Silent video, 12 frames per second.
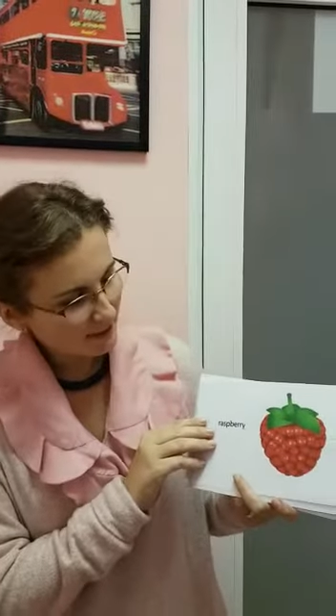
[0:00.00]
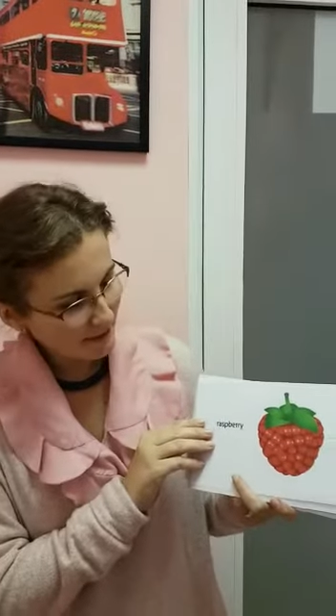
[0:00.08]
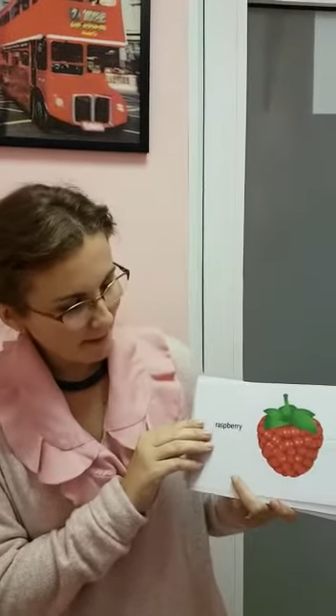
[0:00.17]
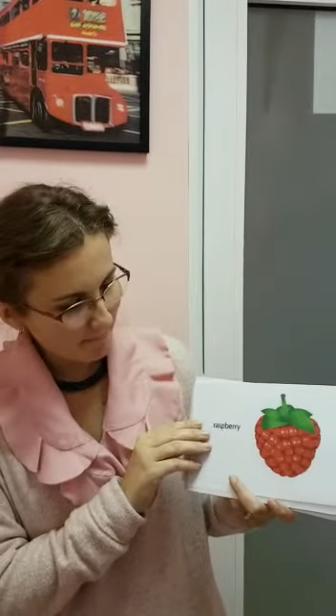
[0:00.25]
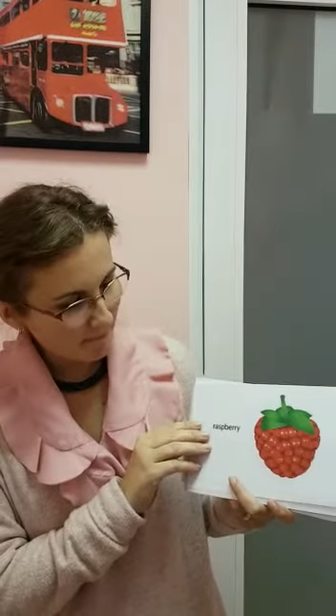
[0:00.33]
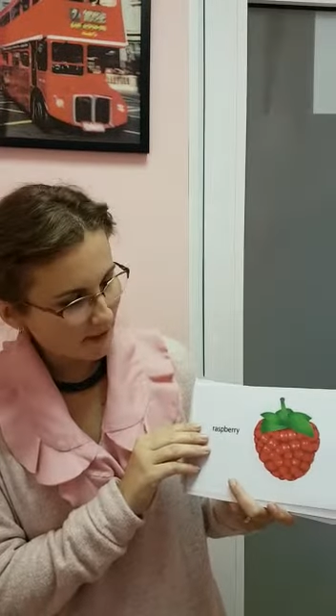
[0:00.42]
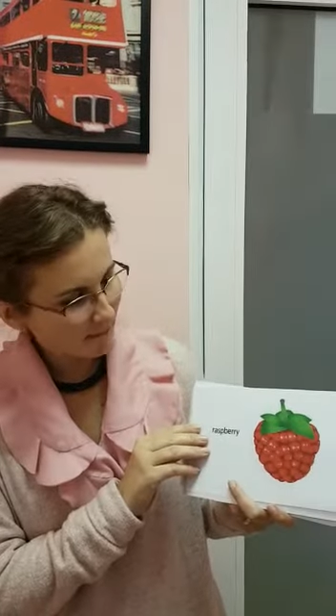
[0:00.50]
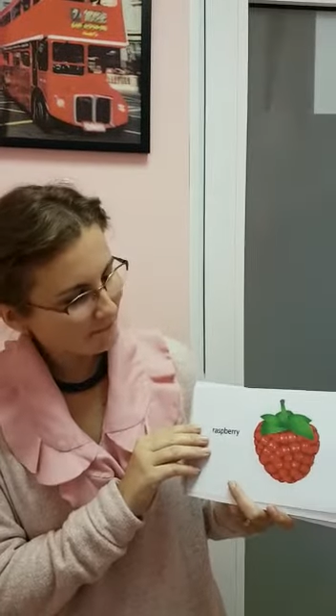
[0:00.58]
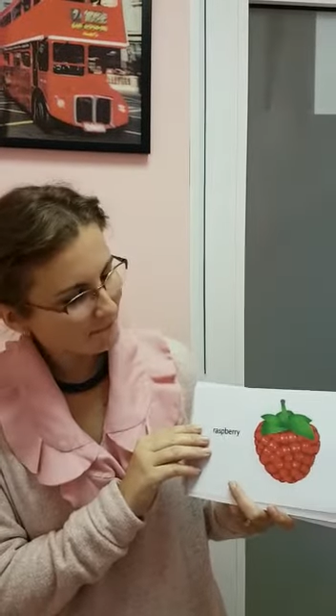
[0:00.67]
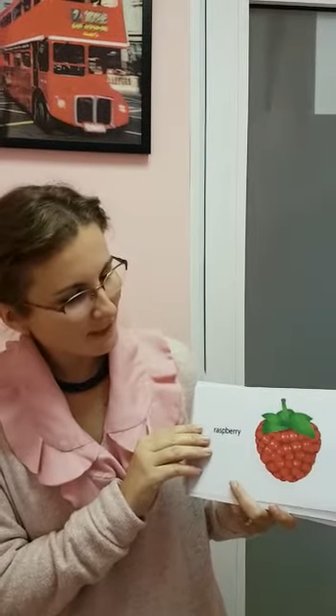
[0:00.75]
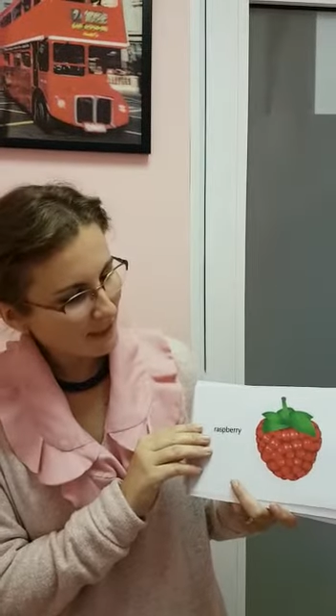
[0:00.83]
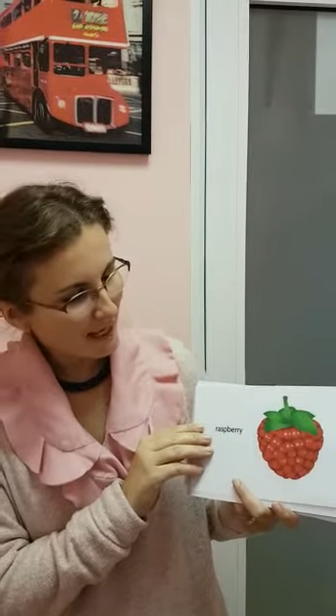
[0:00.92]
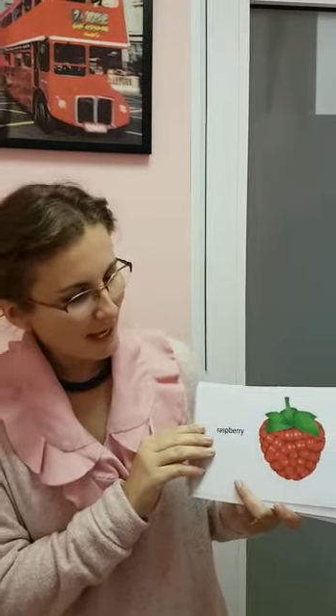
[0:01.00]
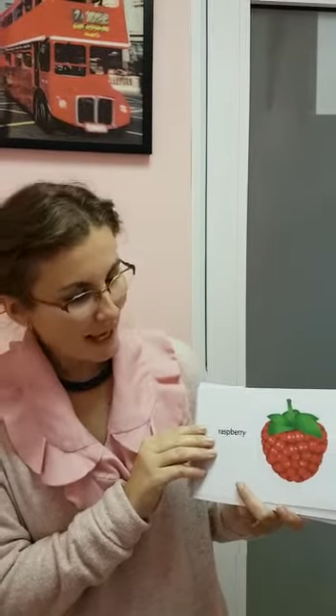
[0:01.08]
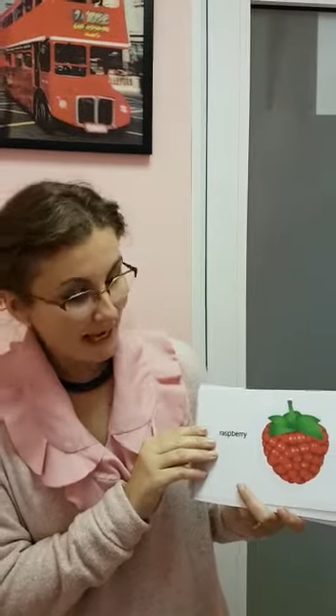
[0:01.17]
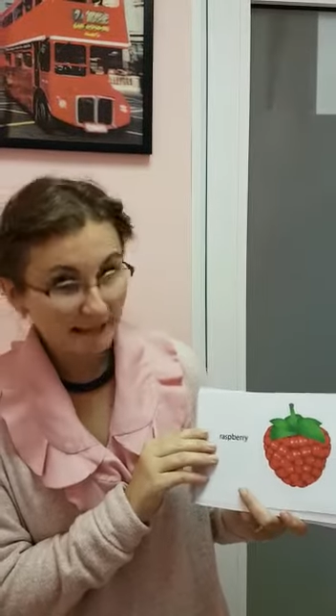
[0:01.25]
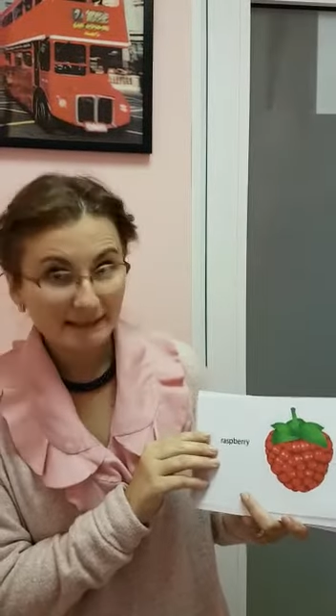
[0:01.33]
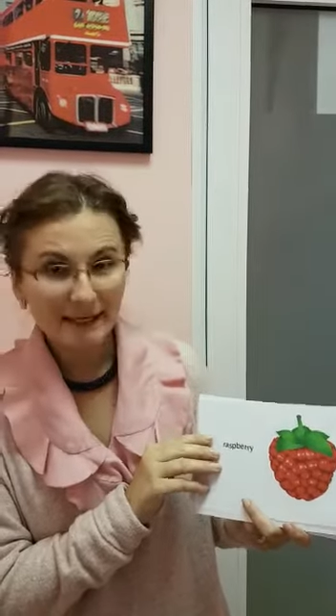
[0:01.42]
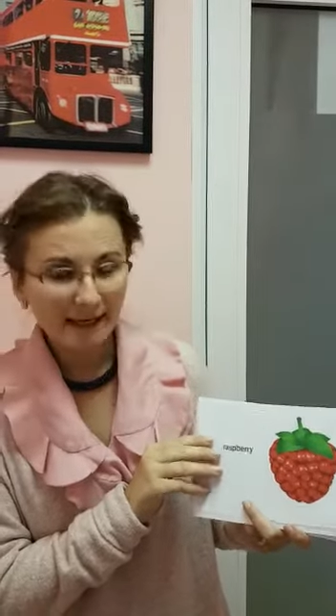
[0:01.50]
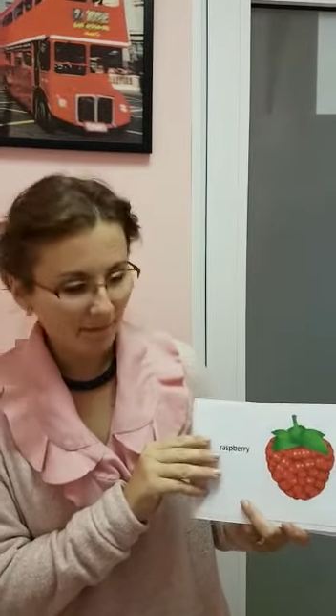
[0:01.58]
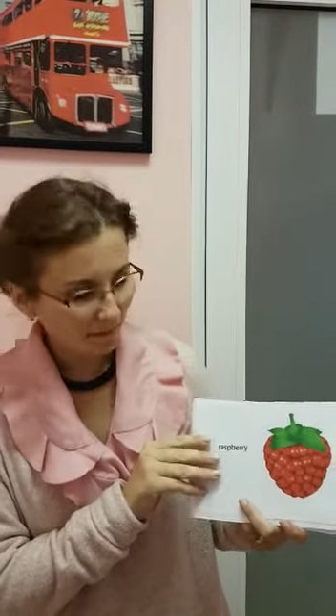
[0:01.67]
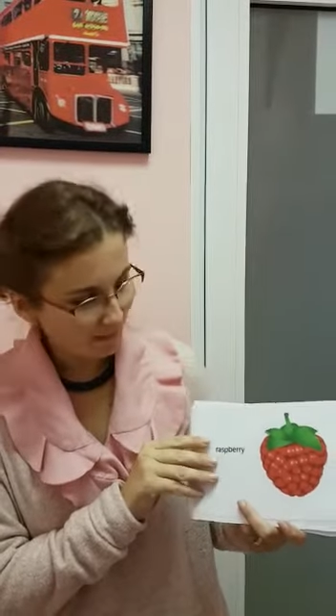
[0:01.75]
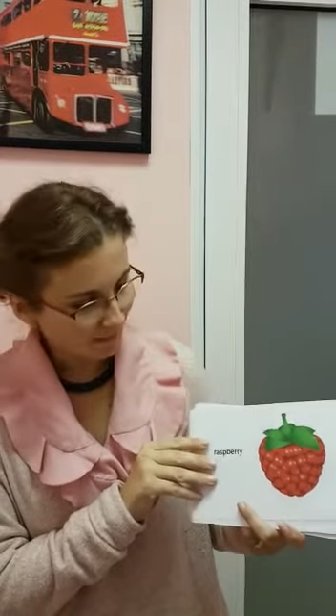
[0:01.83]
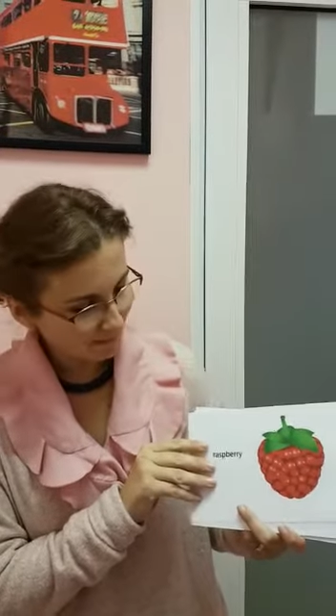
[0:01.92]
yummy, and
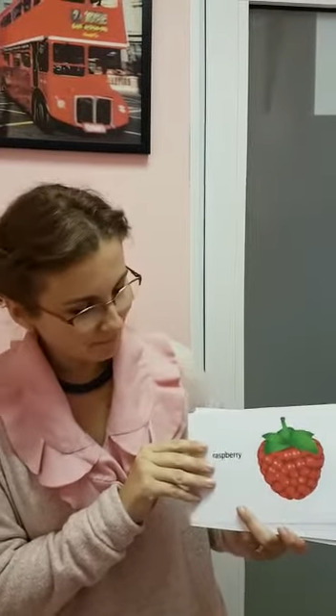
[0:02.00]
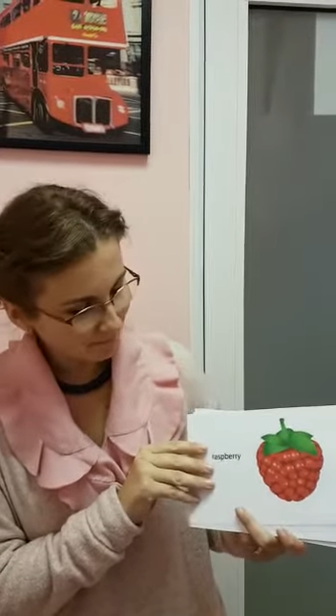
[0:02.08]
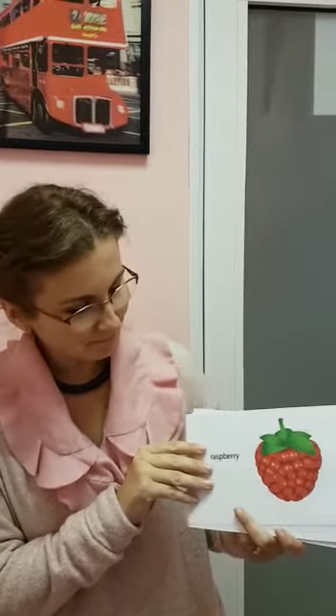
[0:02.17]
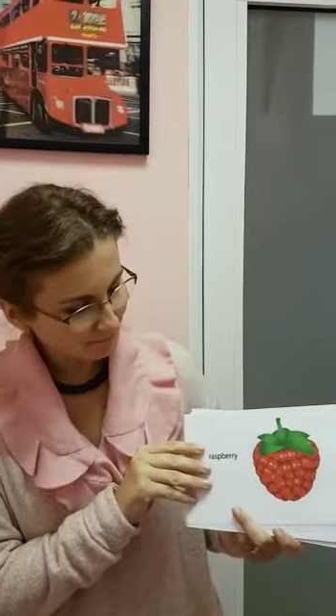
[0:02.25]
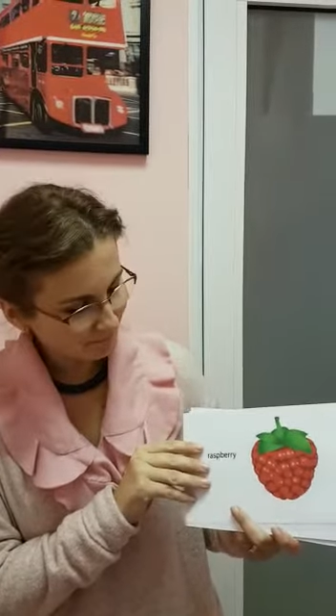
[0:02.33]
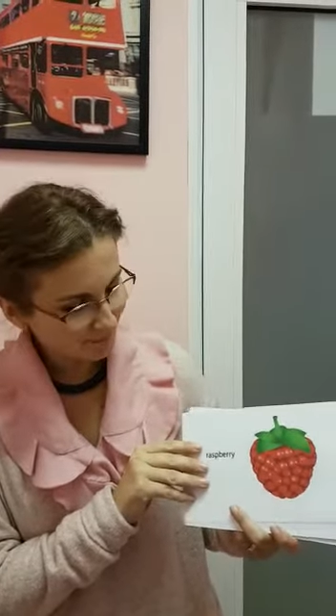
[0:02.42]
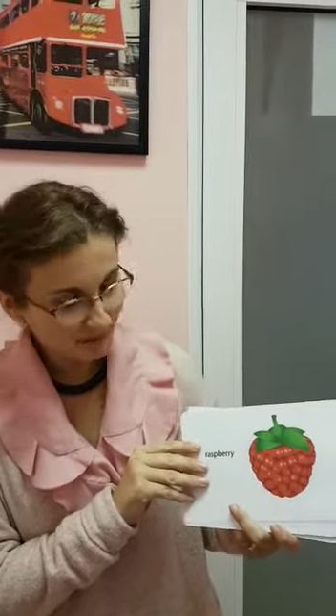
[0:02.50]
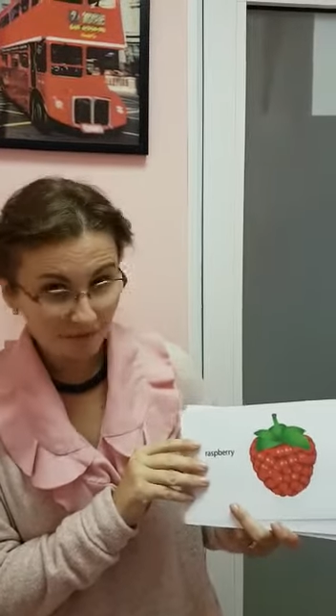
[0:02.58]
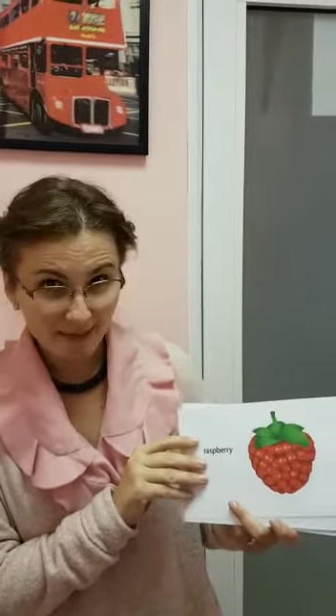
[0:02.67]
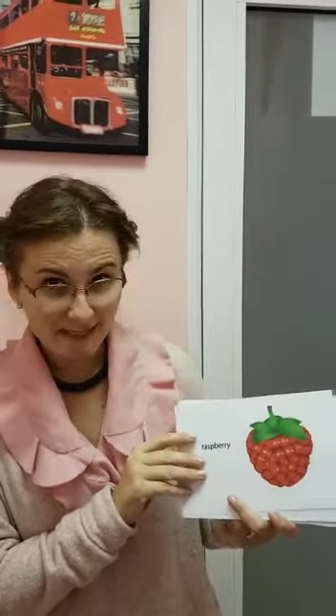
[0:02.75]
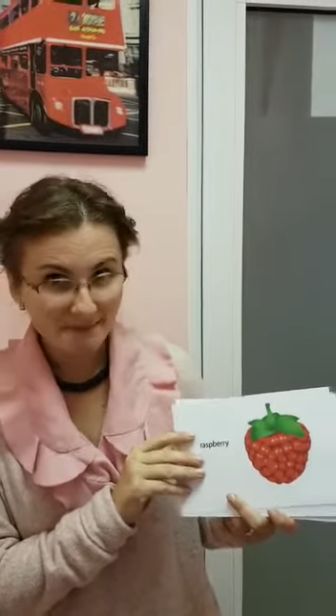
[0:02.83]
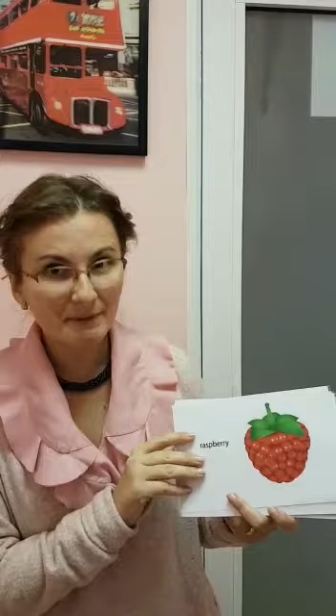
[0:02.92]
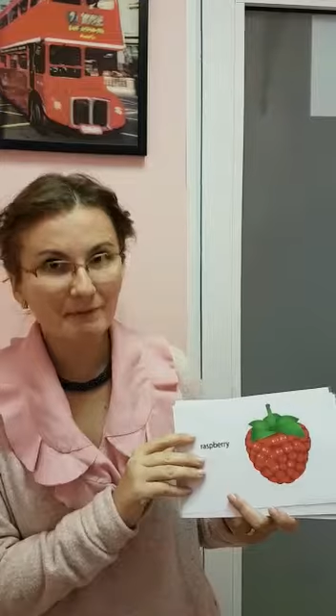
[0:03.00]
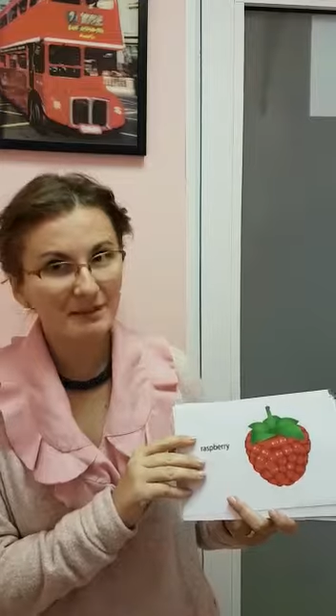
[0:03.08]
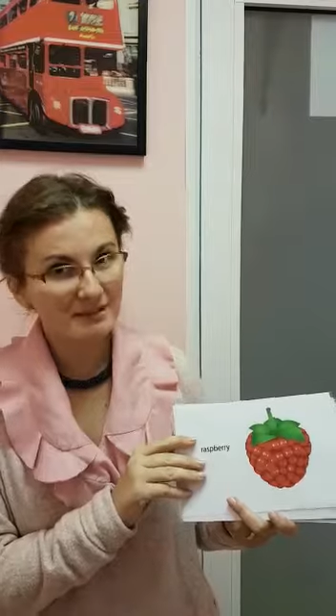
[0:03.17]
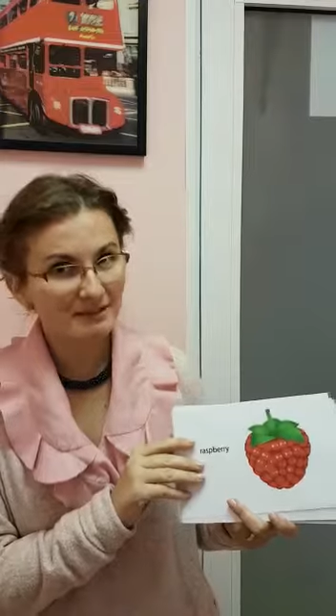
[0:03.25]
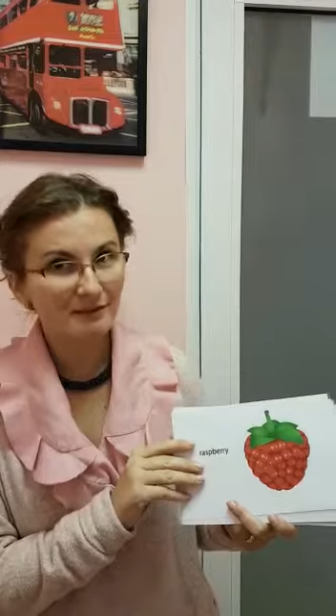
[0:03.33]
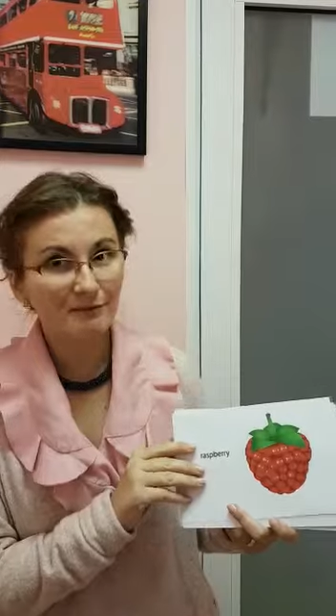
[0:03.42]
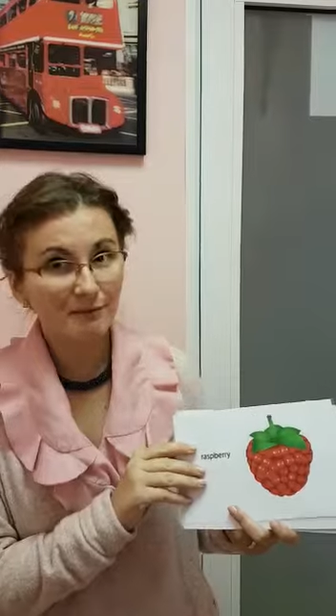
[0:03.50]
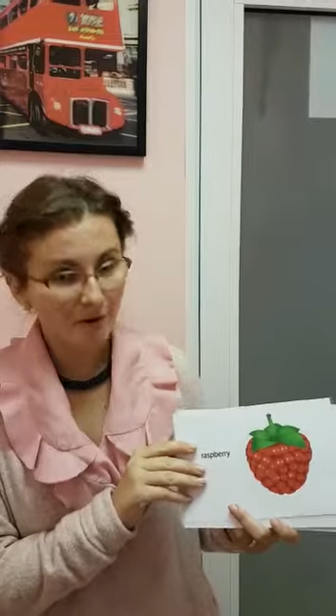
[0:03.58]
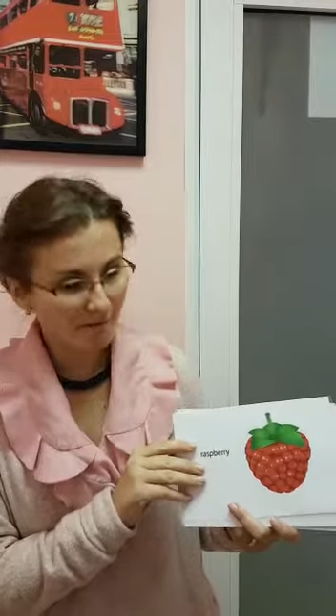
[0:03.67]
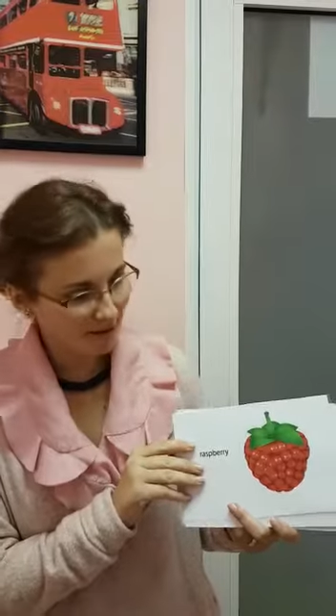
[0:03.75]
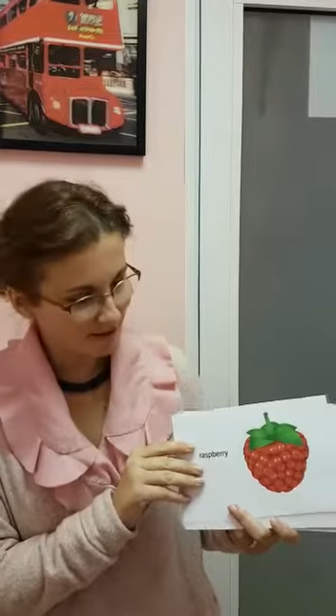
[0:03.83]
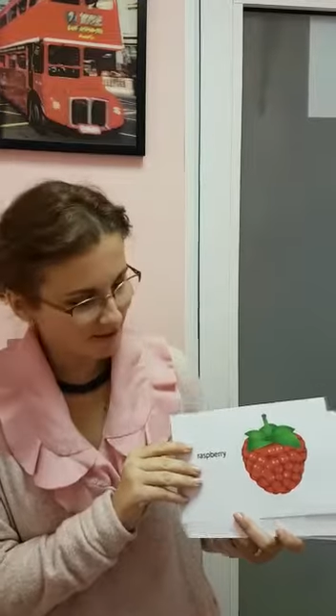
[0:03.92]
healthy. The raspberry is in the
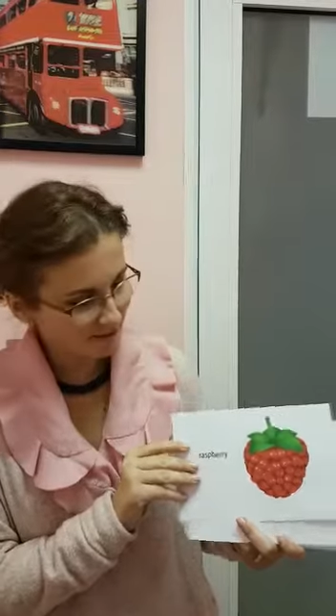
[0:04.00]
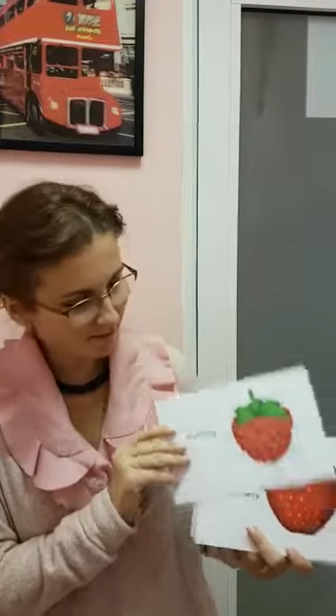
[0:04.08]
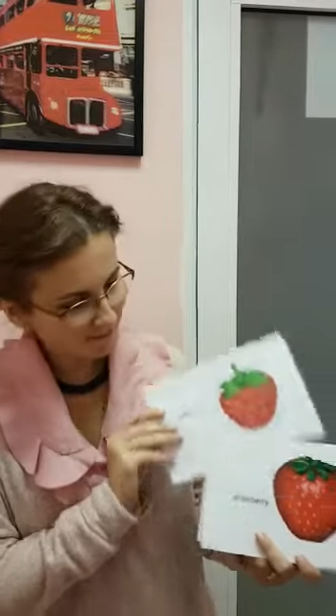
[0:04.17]
forest.